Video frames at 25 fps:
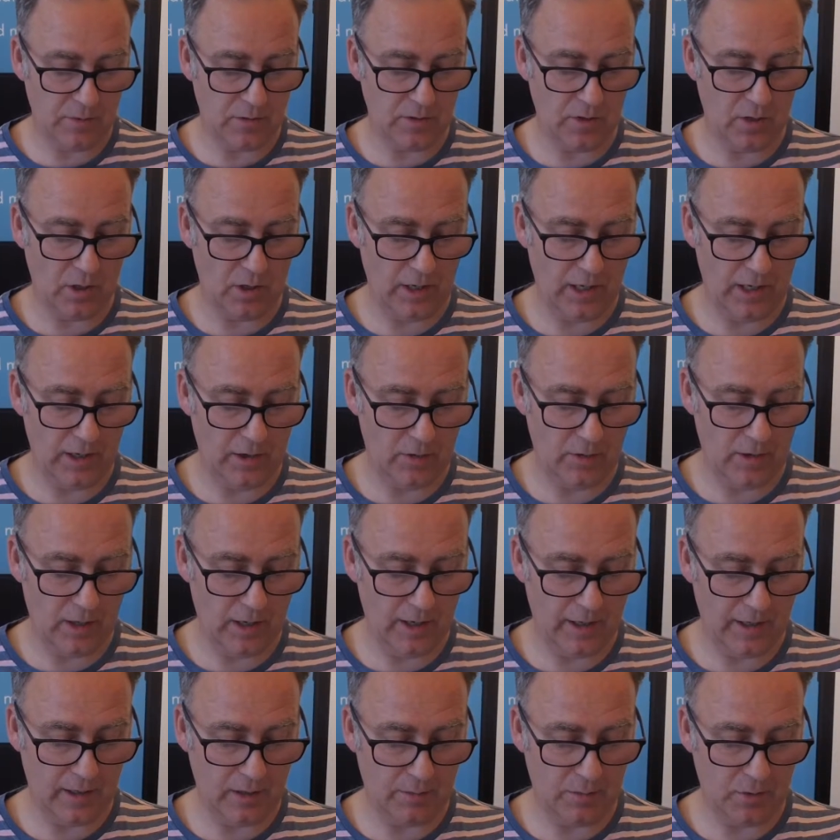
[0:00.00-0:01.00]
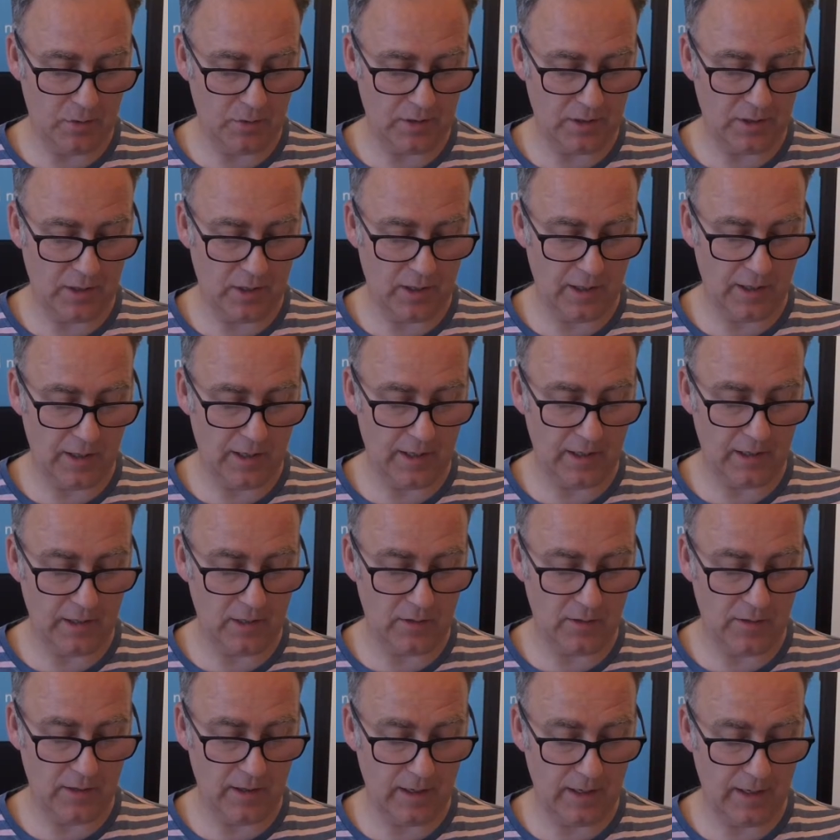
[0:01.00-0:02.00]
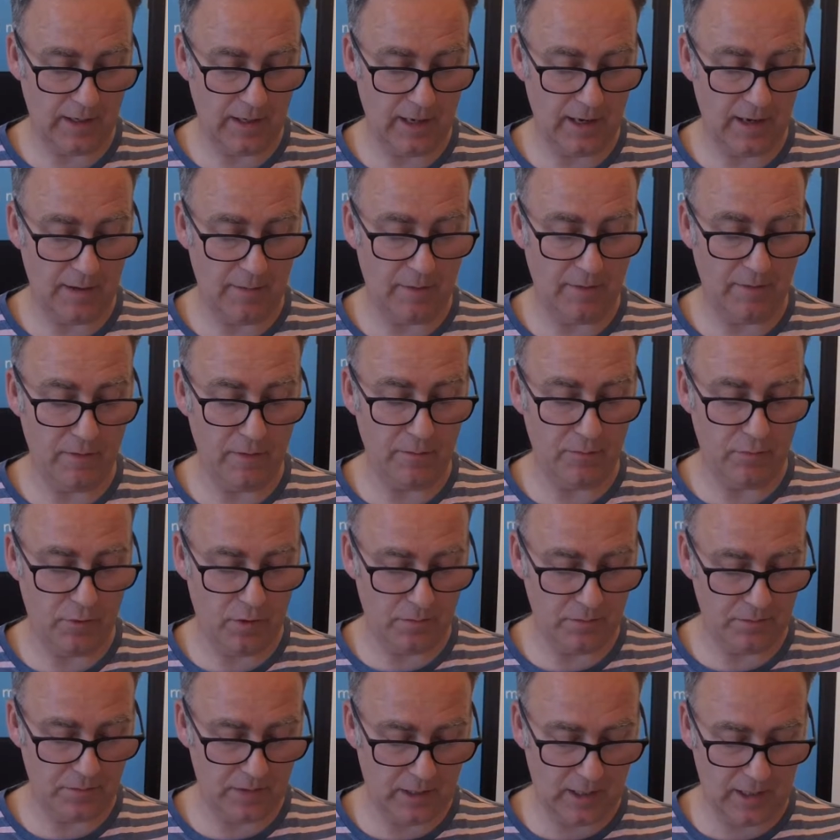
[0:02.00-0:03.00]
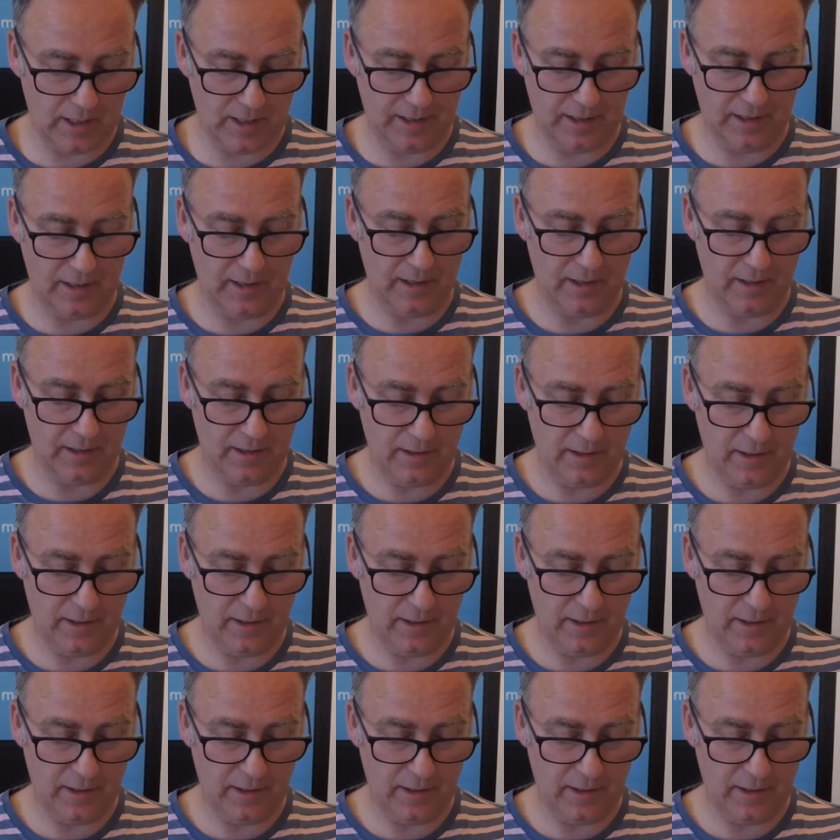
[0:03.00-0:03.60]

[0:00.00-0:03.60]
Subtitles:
It's got the little clickable sign next to it. Again, I'm having problems clicking